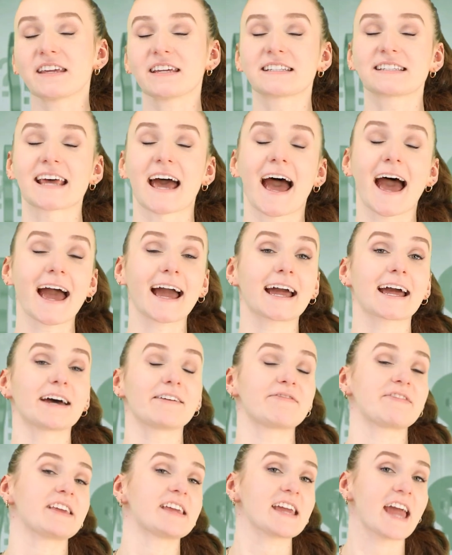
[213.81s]
the attack
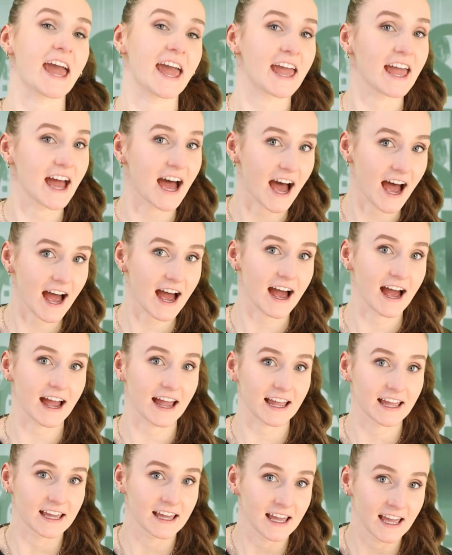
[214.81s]
of the AI.